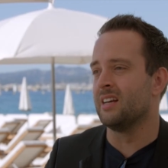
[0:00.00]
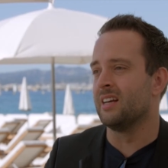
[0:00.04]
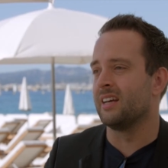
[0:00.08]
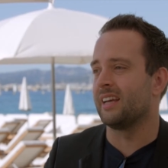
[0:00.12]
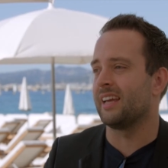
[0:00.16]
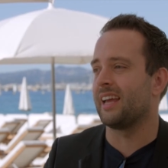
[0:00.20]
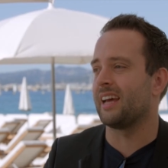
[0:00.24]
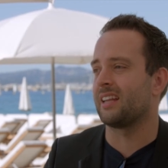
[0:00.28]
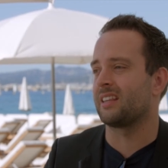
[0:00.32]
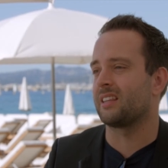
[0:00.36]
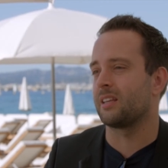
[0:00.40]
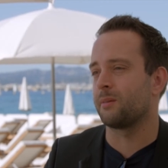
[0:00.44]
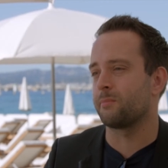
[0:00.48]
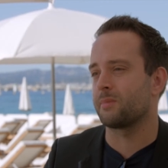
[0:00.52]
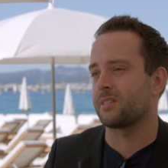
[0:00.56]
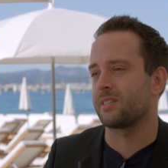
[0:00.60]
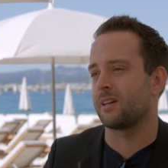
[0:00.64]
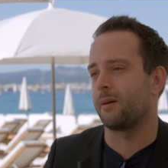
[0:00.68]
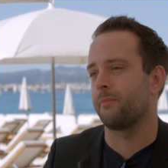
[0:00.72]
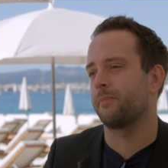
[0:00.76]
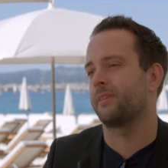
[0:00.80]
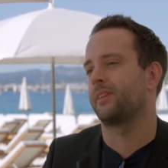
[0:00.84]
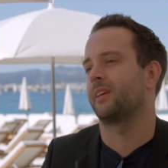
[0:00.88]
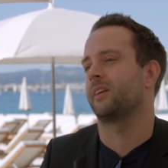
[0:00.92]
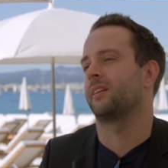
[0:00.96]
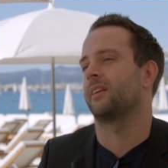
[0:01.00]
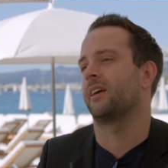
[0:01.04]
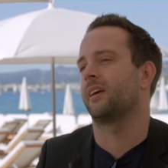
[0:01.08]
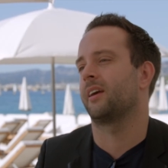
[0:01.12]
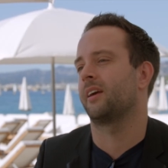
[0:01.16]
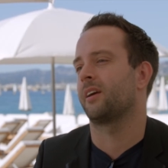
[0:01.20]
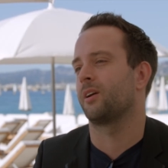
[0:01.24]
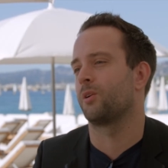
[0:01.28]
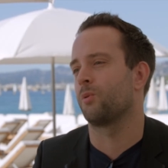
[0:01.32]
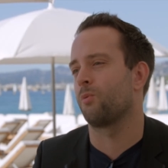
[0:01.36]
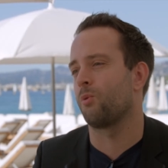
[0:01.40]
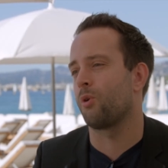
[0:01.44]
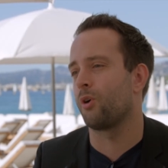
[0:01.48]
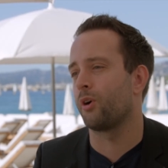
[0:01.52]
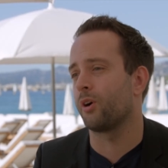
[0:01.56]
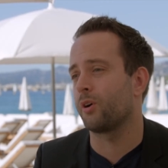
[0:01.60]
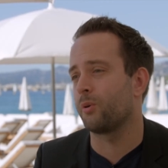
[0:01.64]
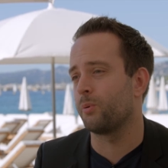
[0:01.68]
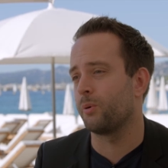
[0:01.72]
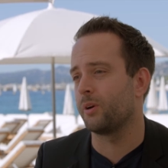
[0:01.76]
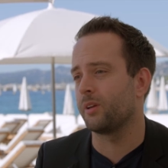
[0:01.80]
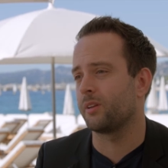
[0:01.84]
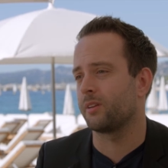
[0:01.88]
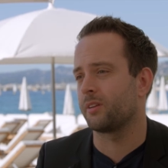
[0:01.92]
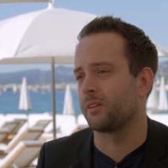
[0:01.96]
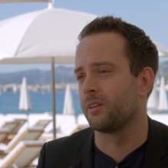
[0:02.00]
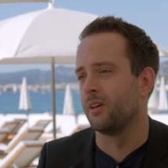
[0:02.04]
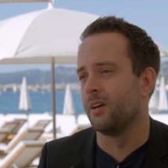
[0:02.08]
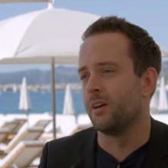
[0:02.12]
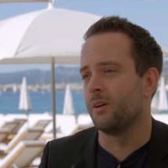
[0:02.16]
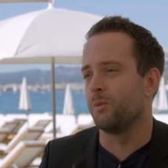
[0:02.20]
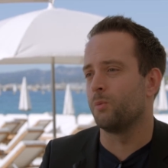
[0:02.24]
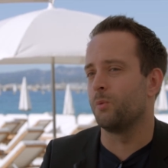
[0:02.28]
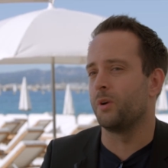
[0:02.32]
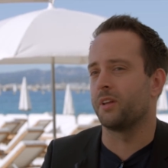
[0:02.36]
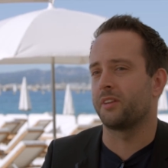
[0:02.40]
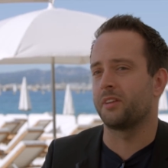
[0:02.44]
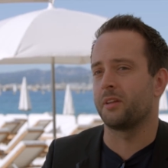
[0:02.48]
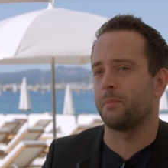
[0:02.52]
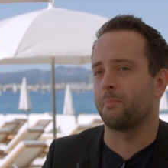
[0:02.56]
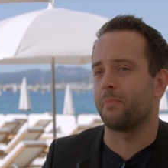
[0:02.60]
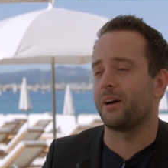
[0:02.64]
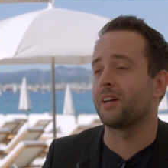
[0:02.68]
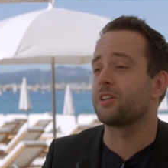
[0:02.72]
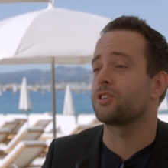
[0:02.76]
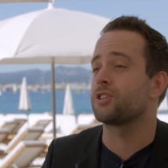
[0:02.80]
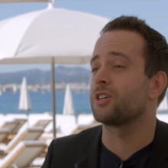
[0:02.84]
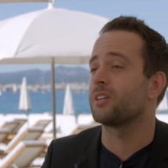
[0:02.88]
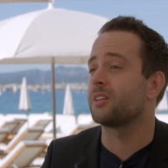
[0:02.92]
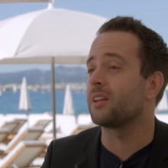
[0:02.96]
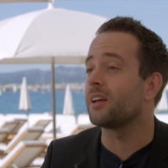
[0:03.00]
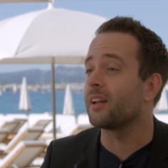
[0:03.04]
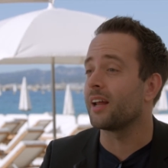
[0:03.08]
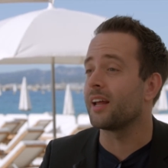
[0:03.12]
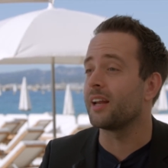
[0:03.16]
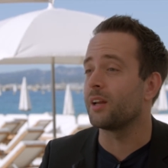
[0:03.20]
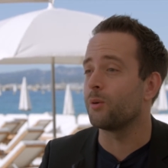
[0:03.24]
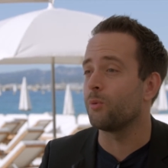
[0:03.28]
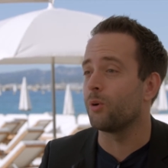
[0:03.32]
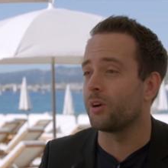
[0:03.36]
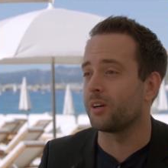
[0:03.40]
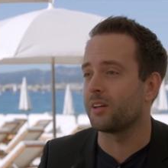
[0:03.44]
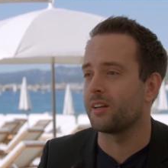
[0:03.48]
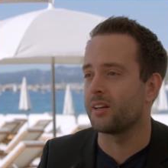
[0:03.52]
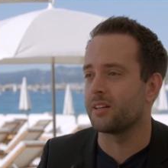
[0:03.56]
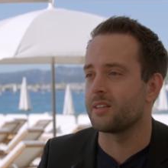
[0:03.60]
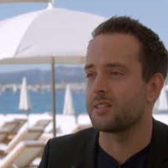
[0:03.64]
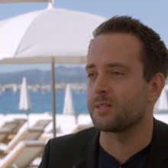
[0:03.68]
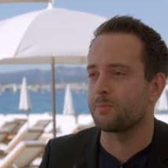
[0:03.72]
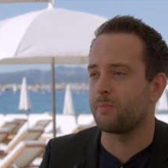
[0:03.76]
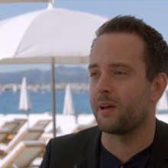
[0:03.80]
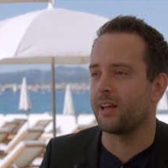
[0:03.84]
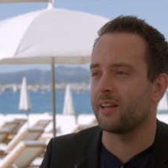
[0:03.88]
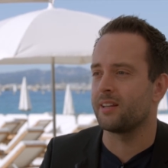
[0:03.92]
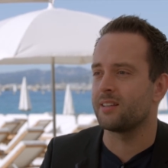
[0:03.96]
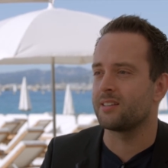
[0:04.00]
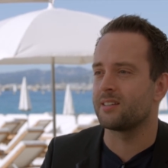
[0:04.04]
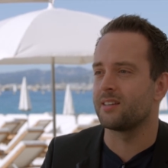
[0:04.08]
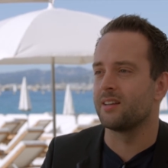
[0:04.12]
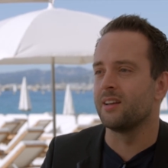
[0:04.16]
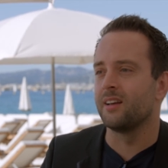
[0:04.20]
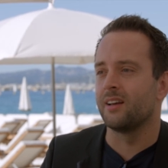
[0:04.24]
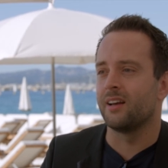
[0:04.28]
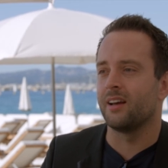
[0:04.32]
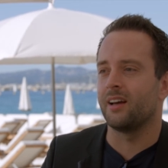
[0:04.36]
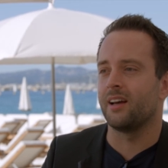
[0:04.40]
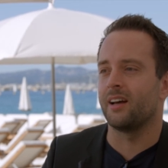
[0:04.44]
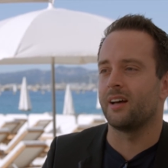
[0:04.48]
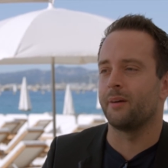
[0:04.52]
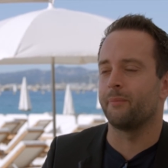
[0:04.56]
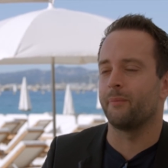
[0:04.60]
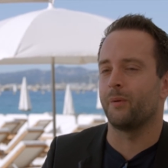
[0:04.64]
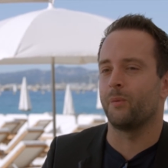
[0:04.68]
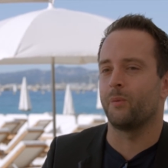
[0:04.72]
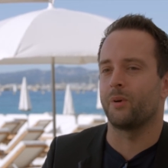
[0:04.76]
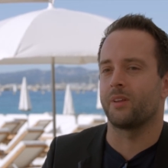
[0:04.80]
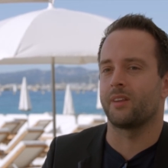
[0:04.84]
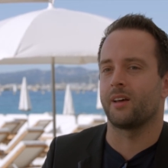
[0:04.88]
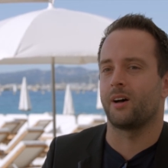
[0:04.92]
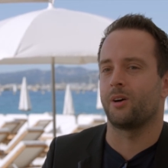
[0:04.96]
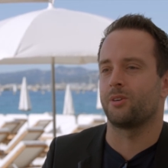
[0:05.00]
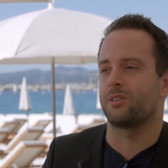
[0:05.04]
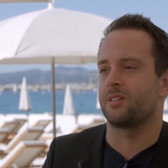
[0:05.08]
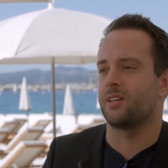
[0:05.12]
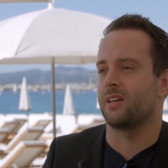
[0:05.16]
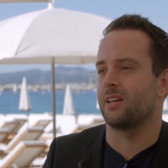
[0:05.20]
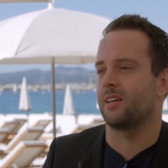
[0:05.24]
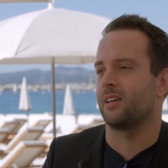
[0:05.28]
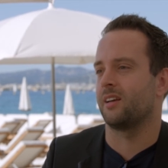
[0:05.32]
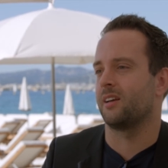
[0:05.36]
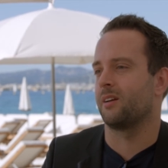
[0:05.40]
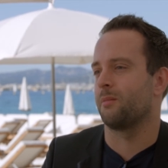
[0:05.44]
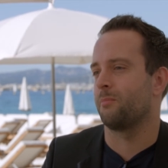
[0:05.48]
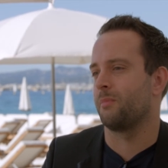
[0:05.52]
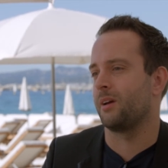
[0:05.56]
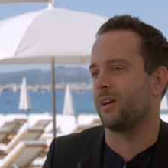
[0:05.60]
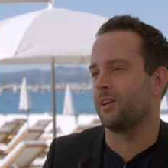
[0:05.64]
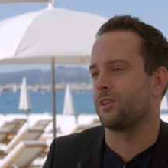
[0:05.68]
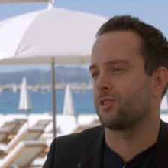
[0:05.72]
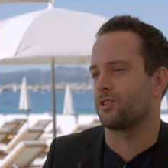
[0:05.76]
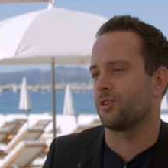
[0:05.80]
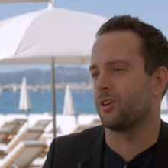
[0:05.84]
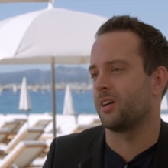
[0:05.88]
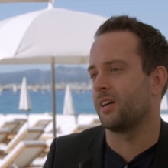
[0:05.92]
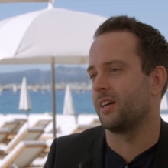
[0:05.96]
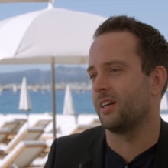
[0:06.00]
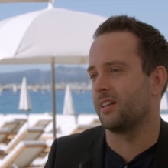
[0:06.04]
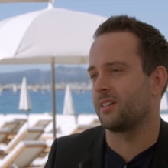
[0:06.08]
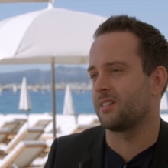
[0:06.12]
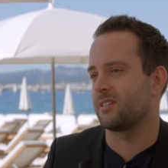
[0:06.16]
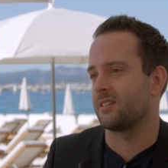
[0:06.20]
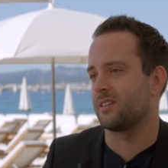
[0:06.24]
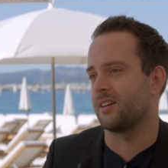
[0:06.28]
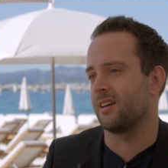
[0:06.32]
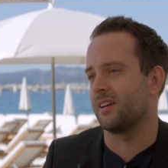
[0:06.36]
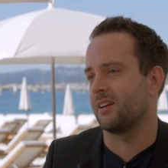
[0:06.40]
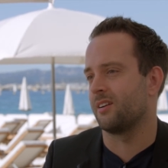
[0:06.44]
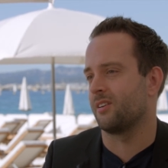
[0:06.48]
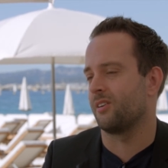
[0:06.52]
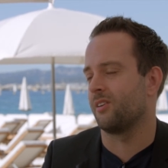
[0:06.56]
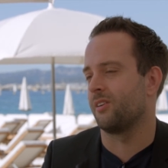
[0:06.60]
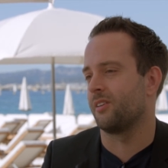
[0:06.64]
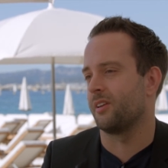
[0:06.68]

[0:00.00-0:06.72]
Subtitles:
get them something they can work with a budget that anyone can spend, without taking a major hit on